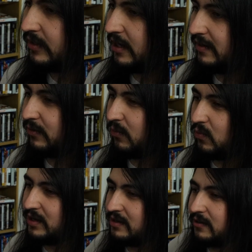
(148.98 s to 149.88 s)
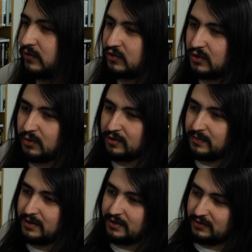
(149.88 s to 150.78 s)
Kind of a weak year for score, to
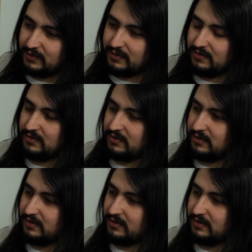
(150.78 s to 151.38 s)
be honest with you.